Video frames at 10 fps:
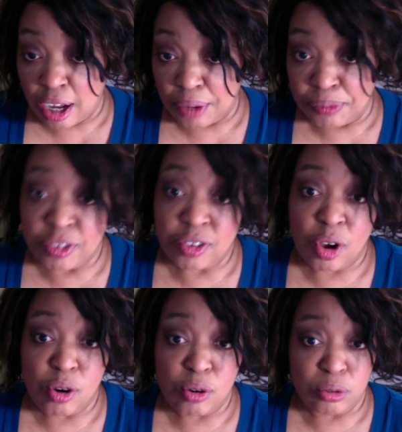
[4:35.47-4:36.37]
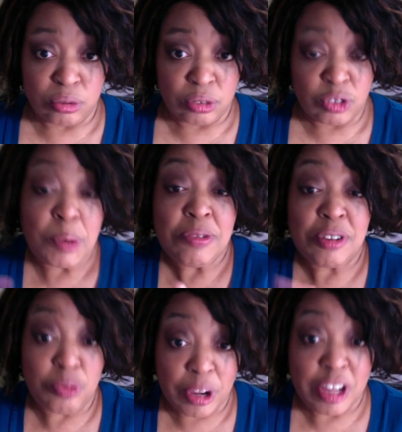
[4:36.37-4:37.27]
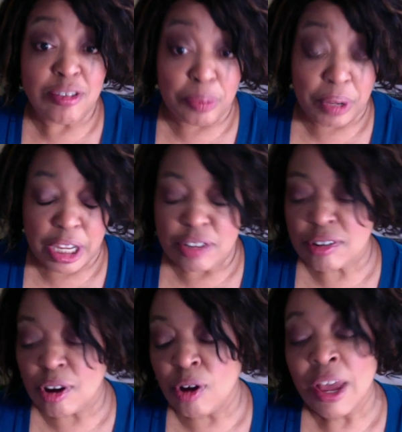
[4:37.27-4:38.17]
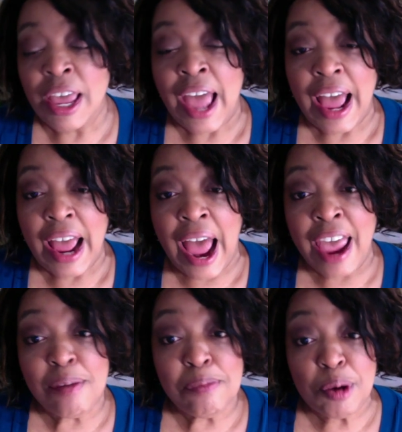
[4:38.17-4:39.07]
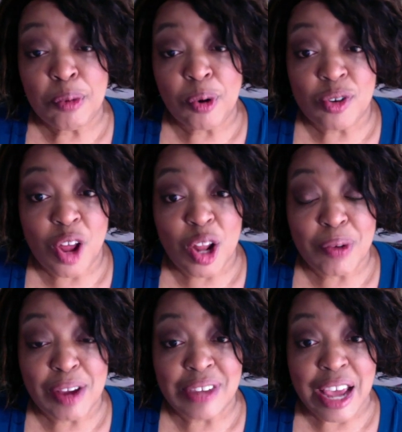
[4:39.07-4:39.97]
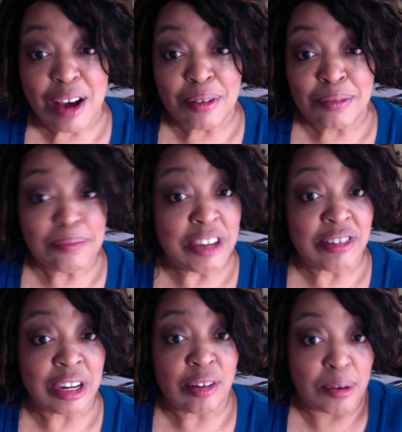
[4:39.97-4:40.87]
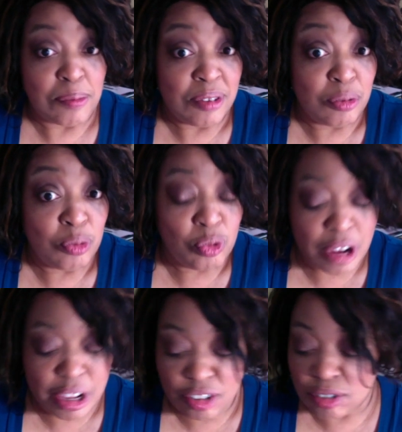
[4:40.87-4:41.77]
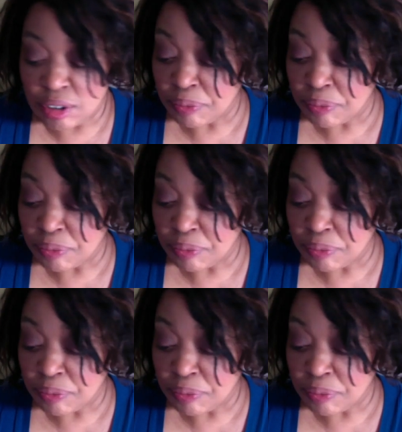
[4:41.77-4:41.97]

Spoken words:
So Crimson Ridge blood. So I have billboards all around town mentioning Crimson Ridge.